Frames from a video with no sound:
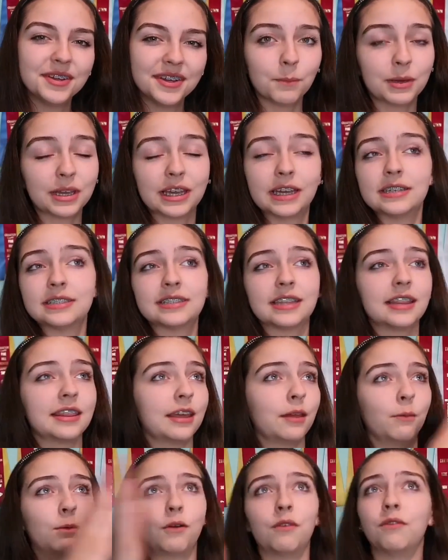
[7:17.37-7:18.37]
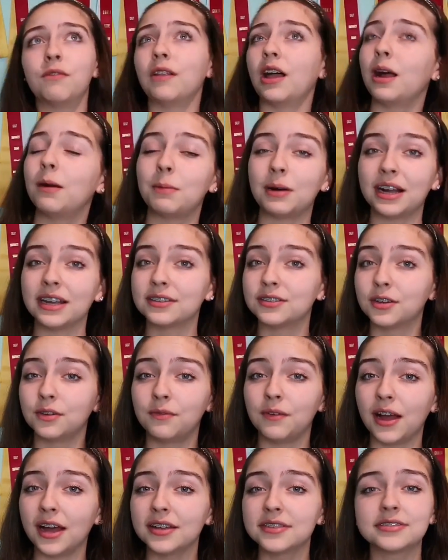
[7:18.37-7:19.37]
because they will fly by so
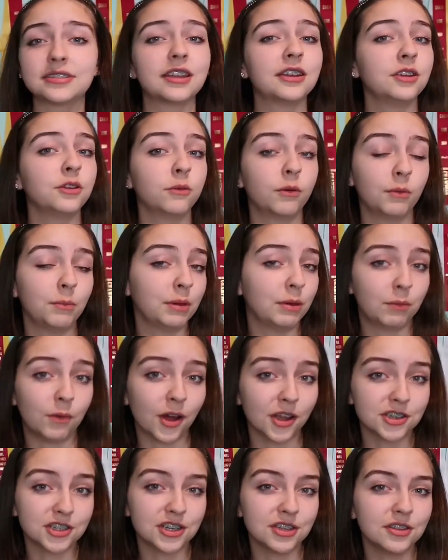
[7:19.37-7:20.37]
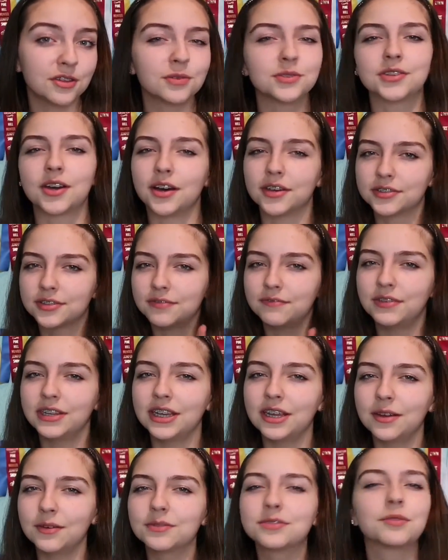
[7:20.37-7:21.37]
fast and you will be watching those awesome
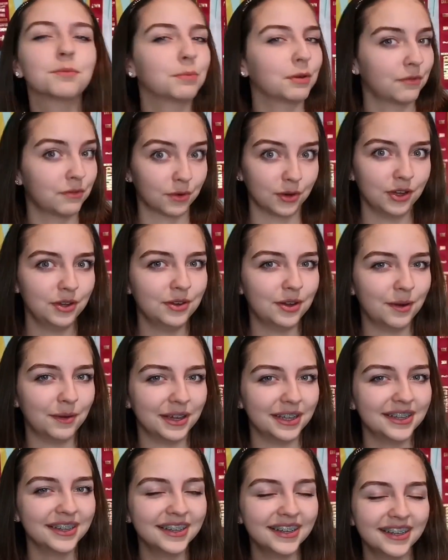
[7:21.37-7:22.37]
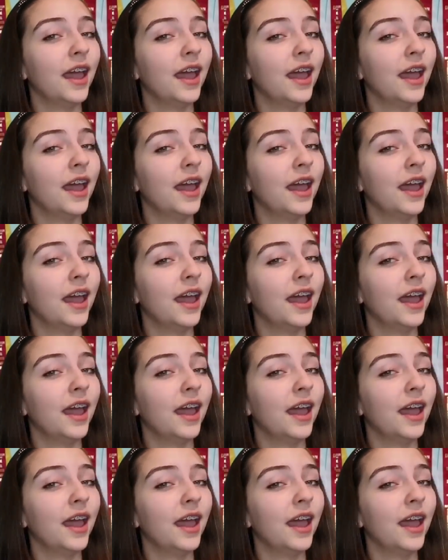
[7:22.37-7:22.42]
videos before you know it.